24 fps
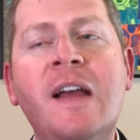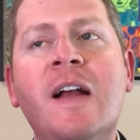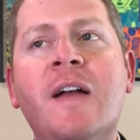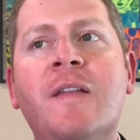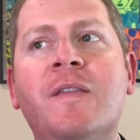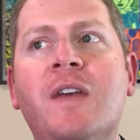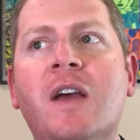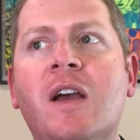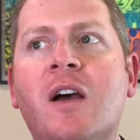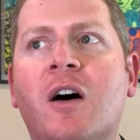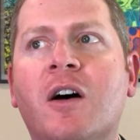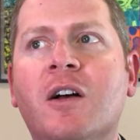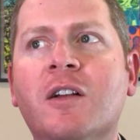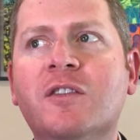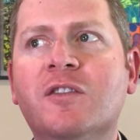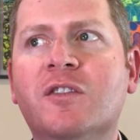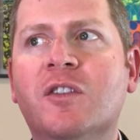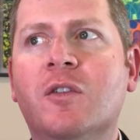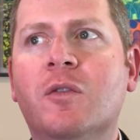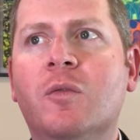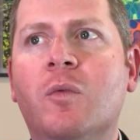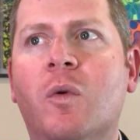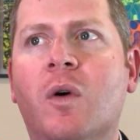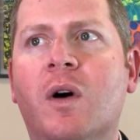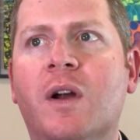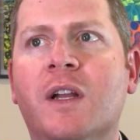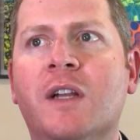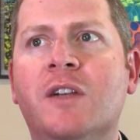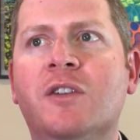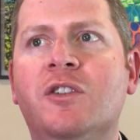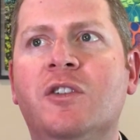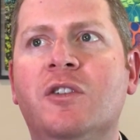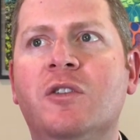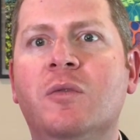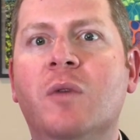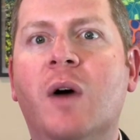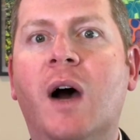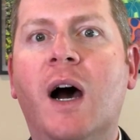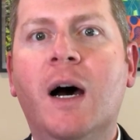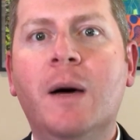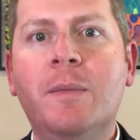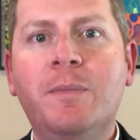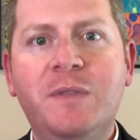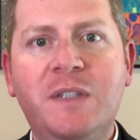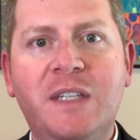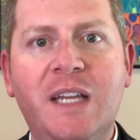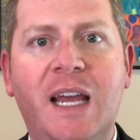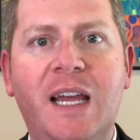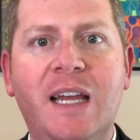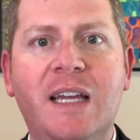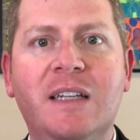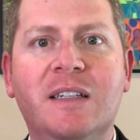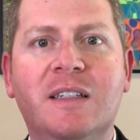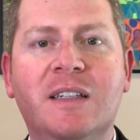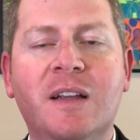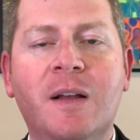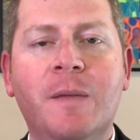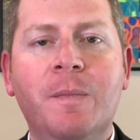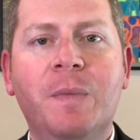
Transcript: they also wanted to update